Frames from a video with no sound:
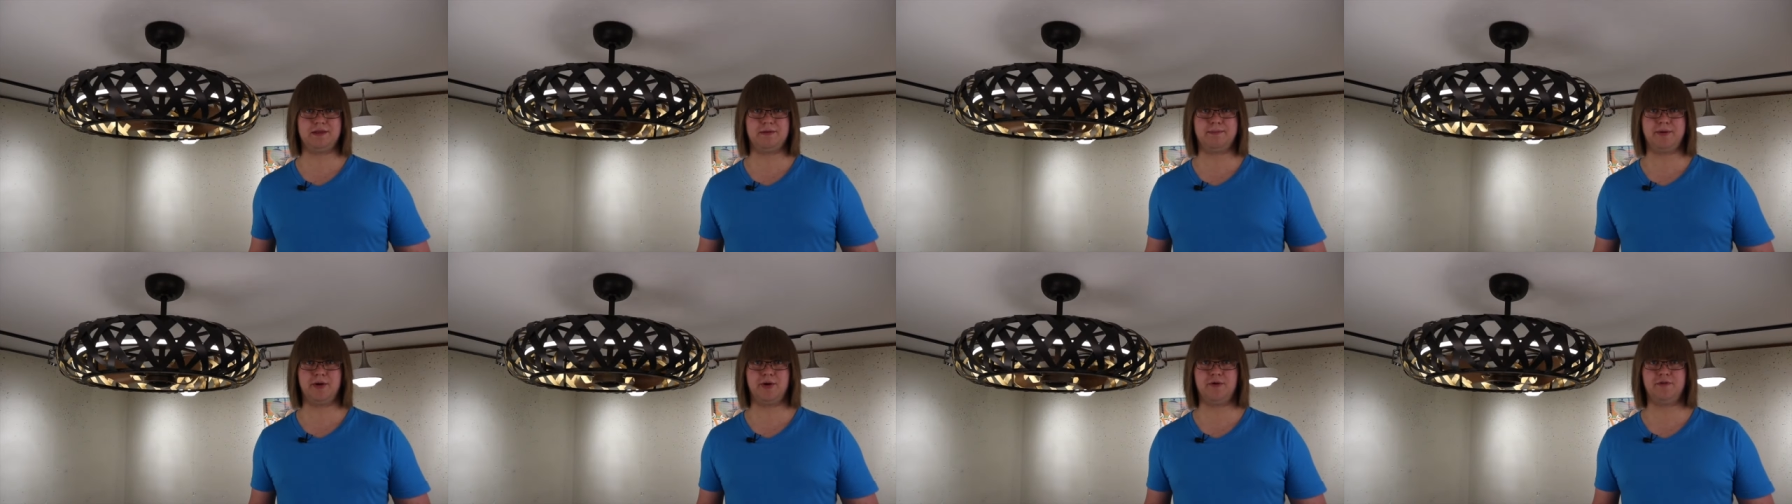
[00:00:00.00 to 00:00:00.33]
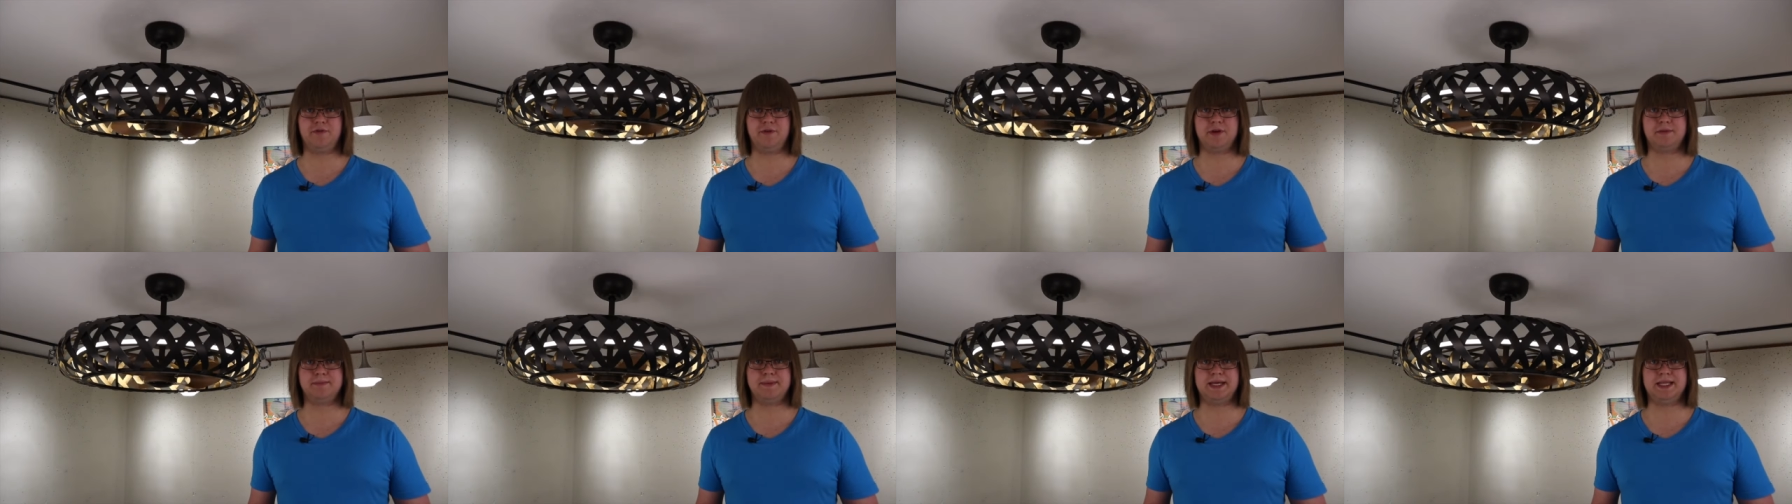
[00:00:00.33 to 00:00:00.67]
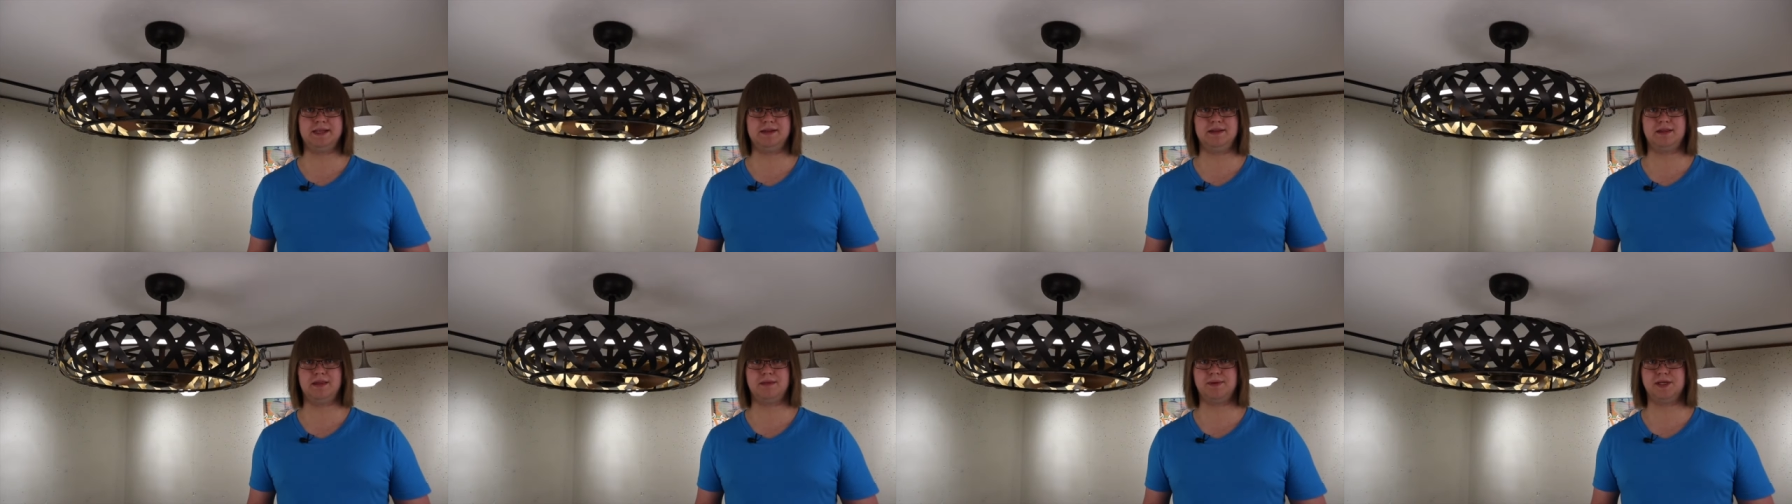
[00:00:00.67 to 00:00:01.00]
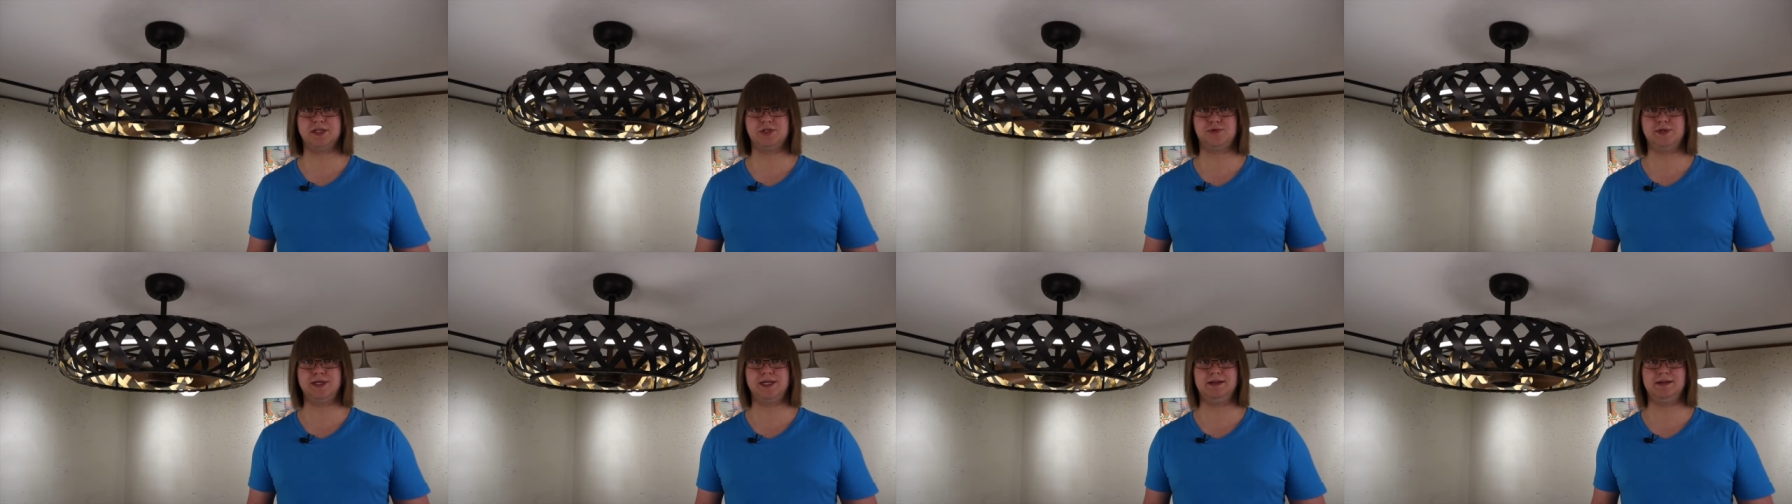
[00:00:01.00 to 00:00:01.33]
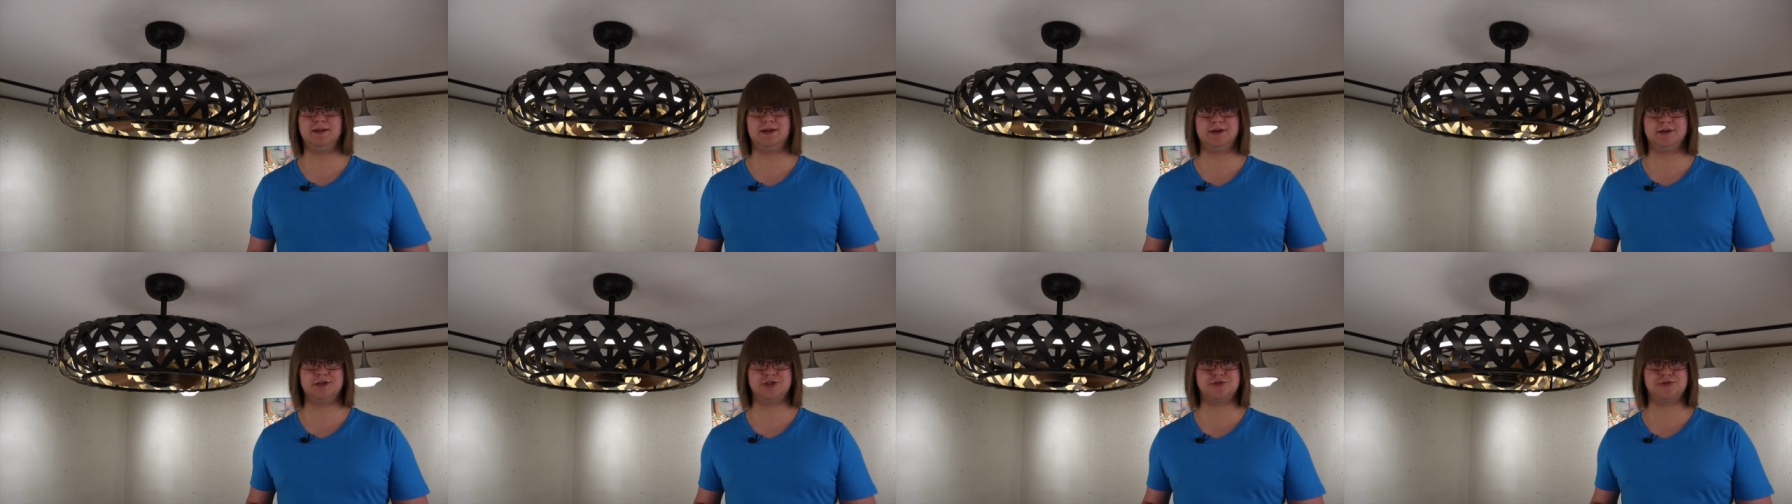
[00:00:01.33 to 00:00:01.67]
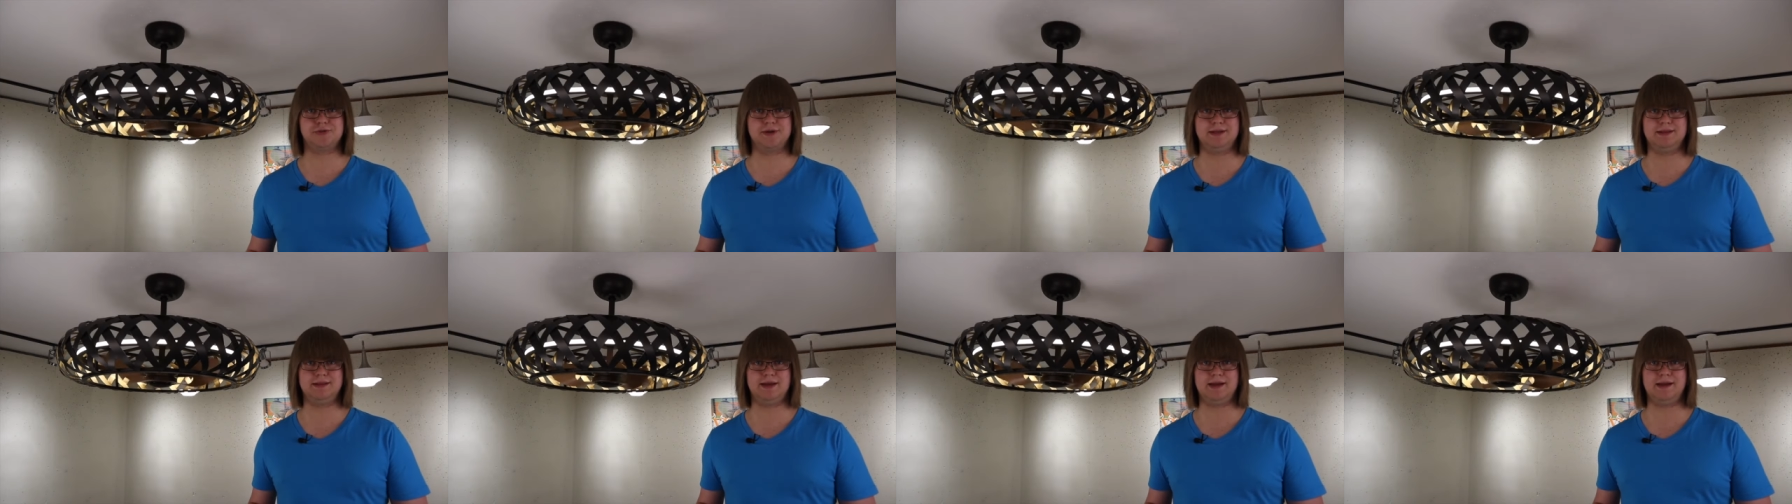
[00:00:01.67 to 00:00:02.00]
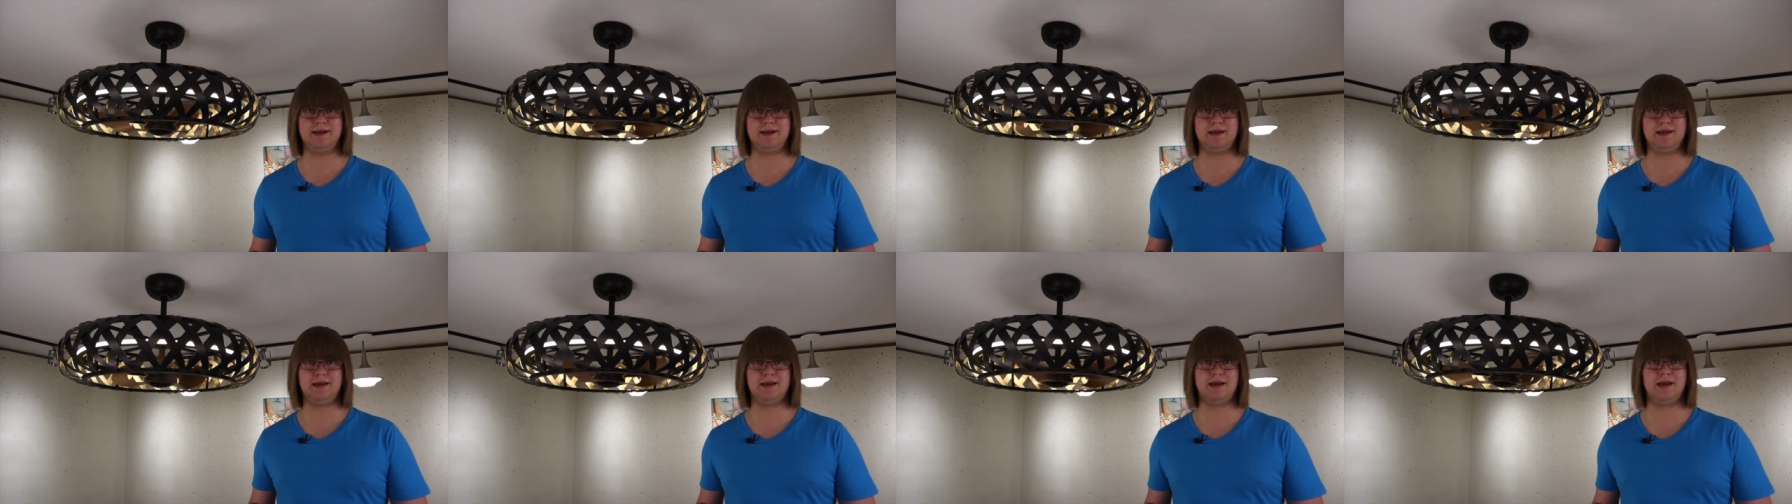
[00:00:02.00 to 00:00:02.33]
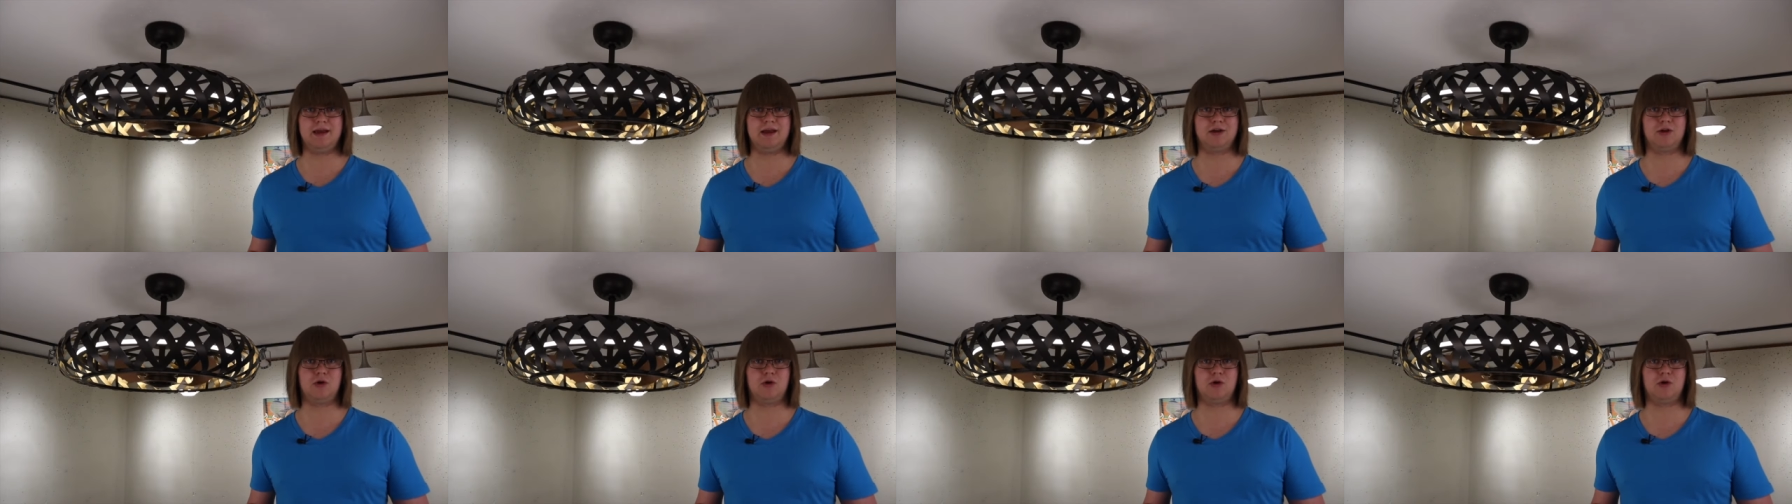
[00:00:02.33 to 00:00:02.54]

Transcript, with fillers: the perfect balance between luxury lighting